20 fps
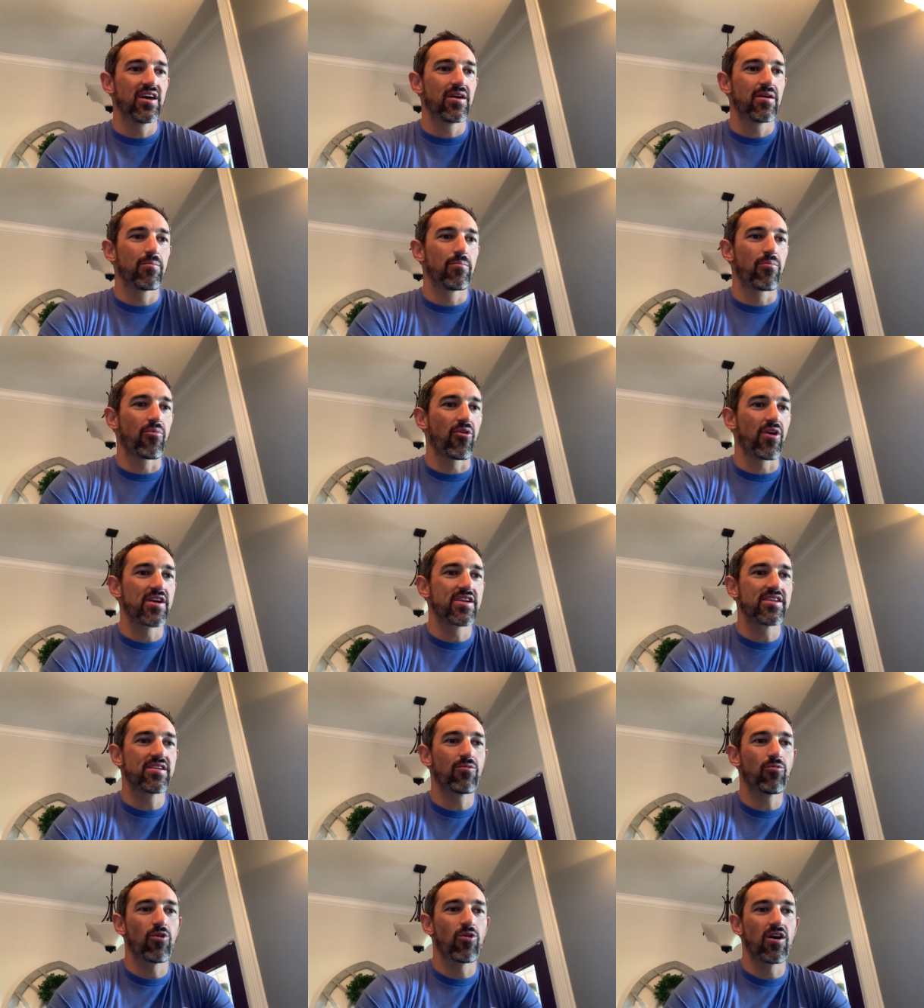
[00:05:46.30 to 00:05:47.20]

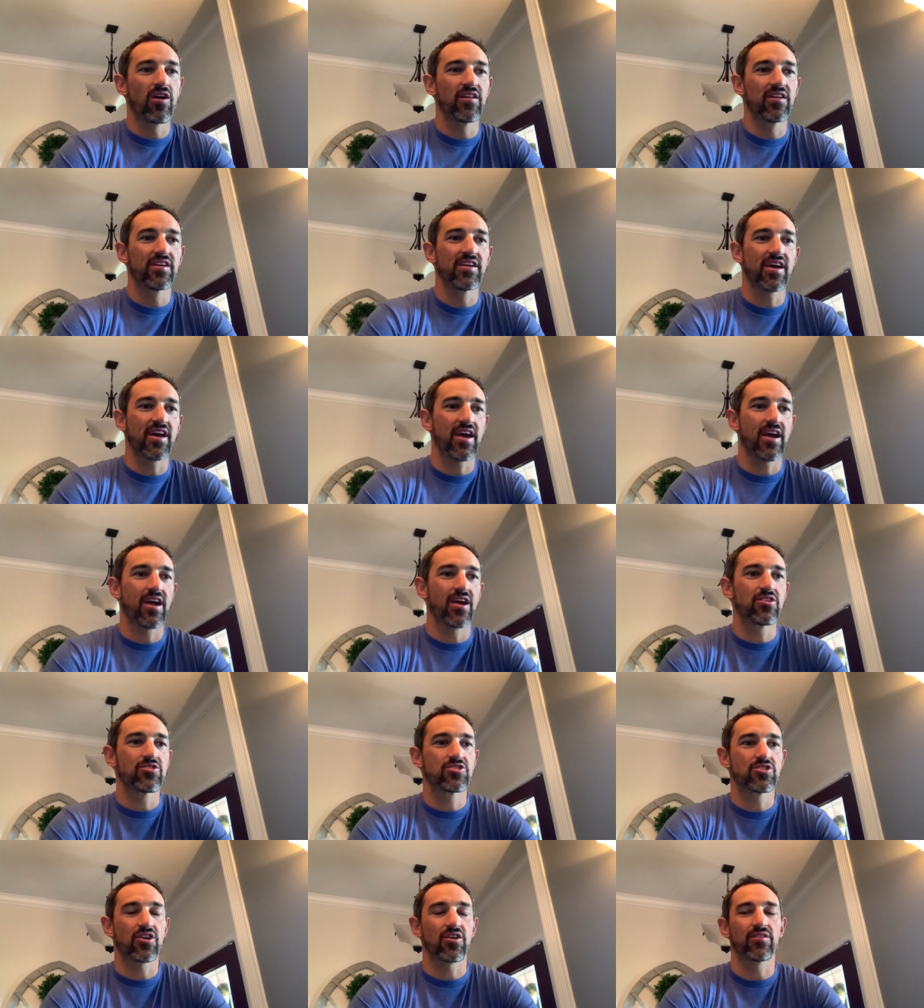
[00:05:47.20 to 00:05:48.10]
Braden Wallen,
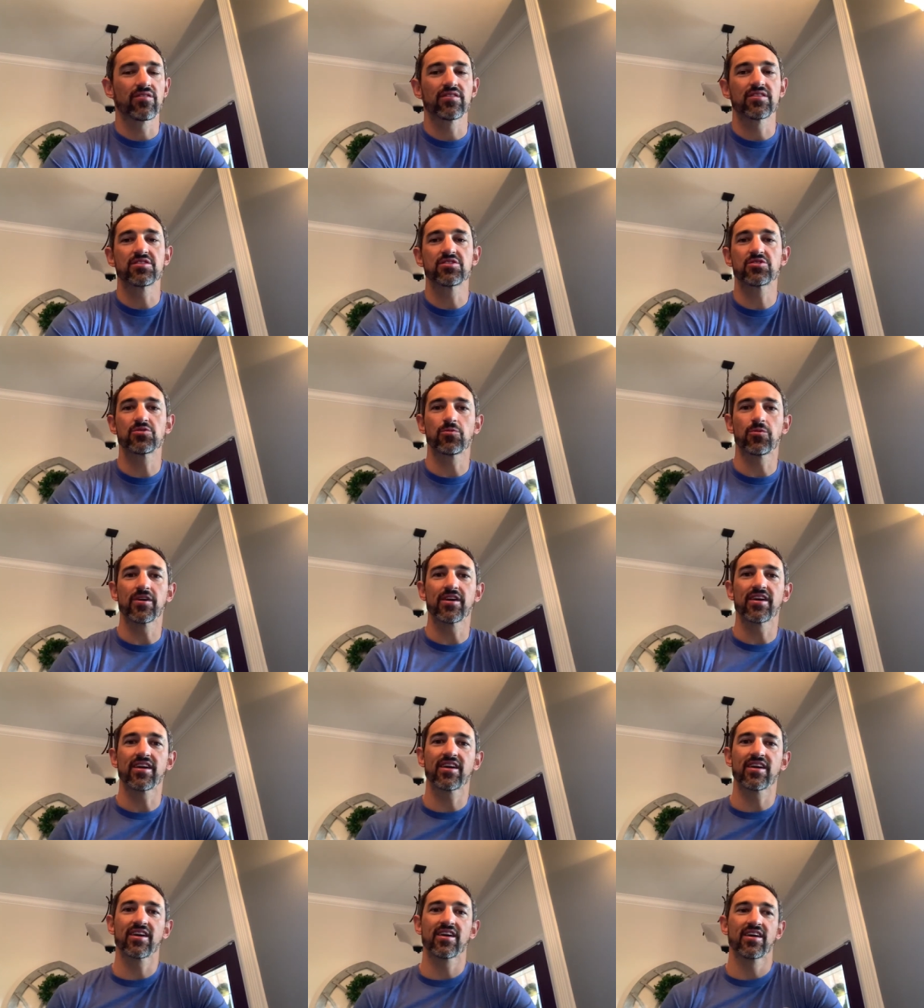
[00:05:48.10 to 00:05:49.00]
and Charlie
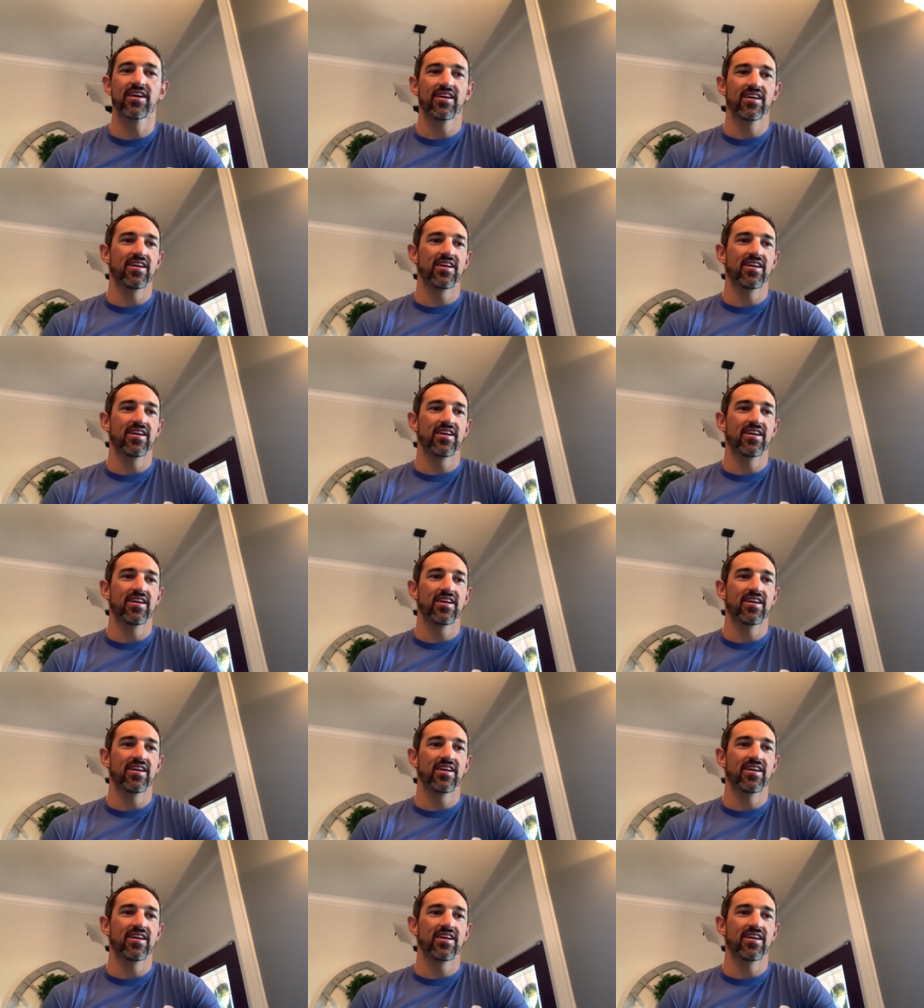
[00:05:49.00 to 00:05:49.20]
Swink.